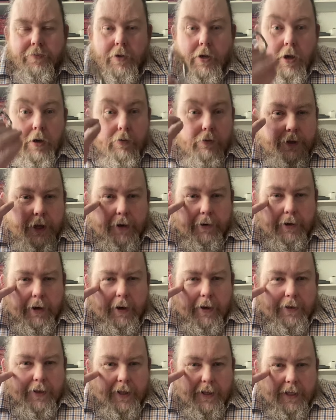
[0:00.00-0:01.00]
Although now
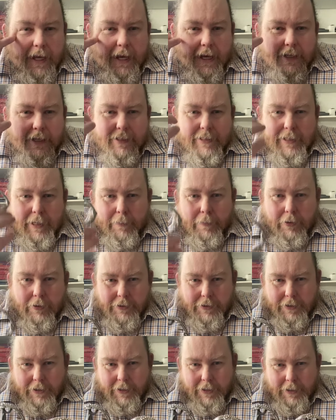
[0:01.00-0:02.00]
I think they had
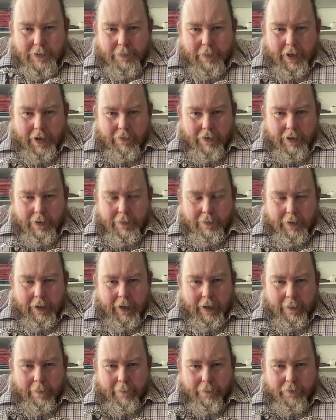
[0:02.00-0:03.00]
slip-ons at this period.
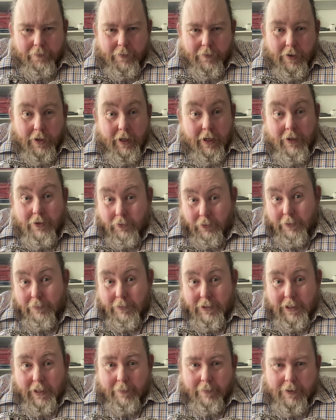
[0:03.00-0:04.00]
They call them
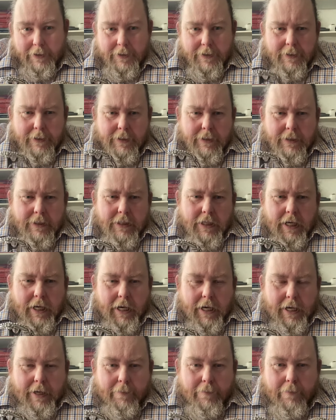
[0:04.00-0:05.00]
slippers.
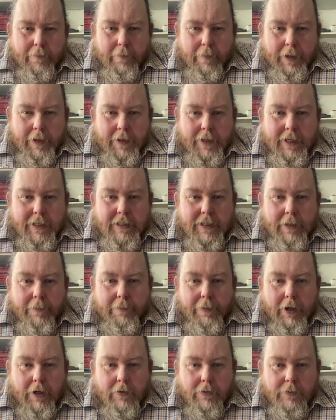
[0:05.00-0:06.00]
But these are the
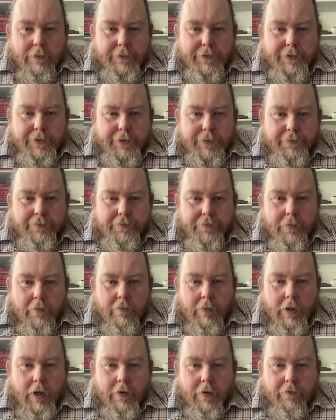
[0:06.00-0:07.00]
buckles
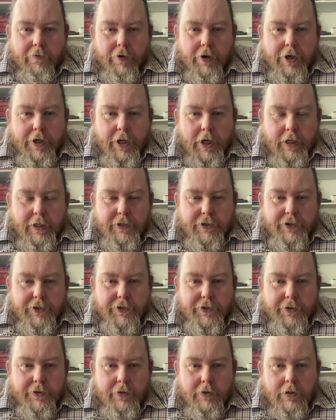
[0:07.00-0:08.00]
for a
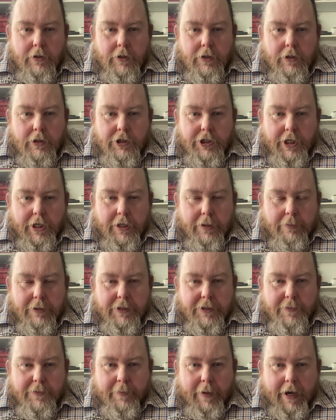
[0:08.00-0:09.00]
nice
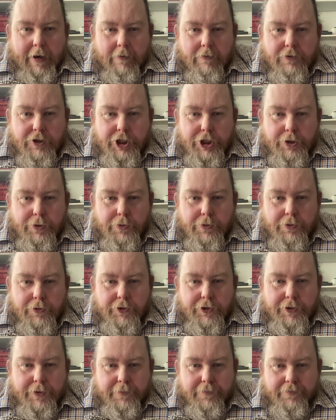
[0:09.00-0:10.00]
gentleman's pair of
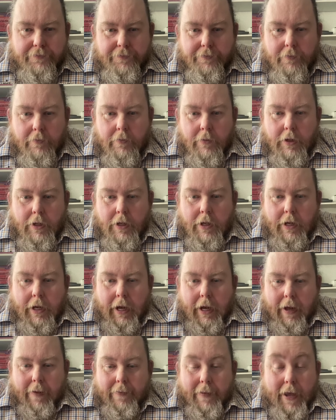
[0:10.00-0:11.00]
shoes.
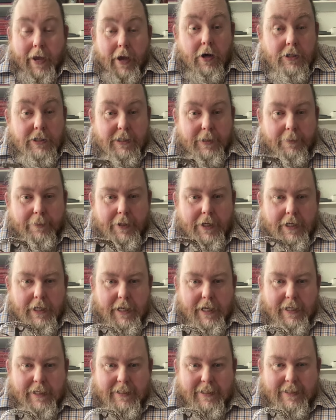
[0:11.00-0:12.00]
And they
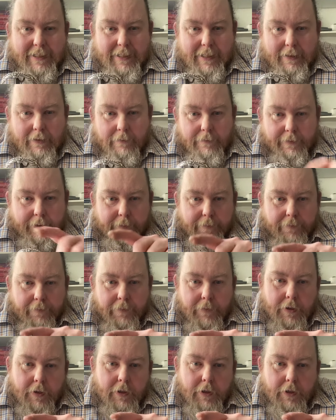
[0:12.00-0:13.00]
typically in silver.
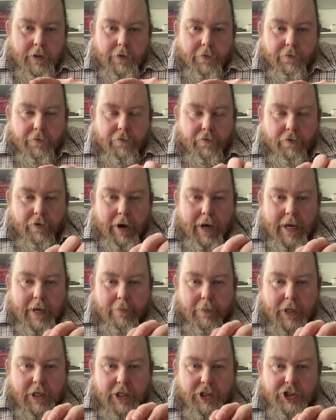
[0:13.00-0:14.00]
The
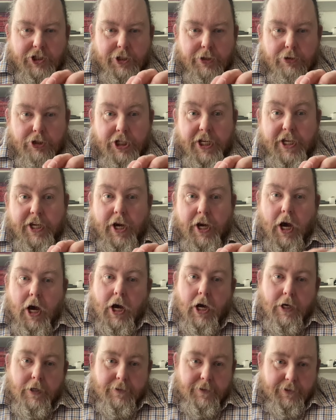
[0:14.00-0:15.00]
frame is usually
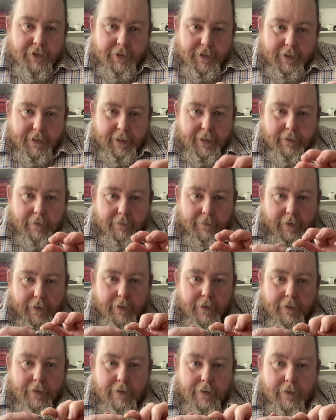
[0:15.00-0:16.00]
cast silver.
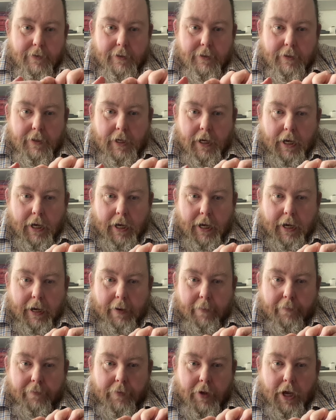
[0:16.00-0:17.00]

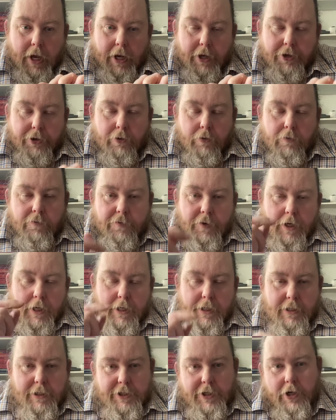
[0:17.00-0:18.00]
And you'll
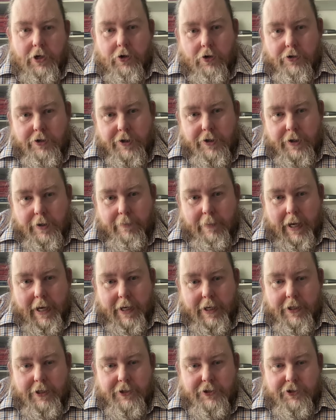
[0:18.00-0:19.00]
find that a lot of the
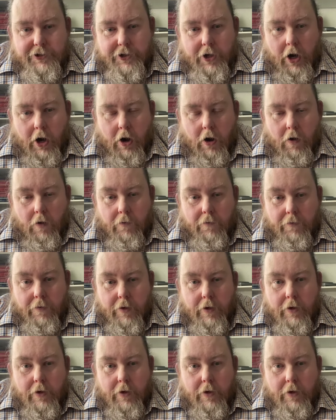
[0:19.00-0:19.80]
makers of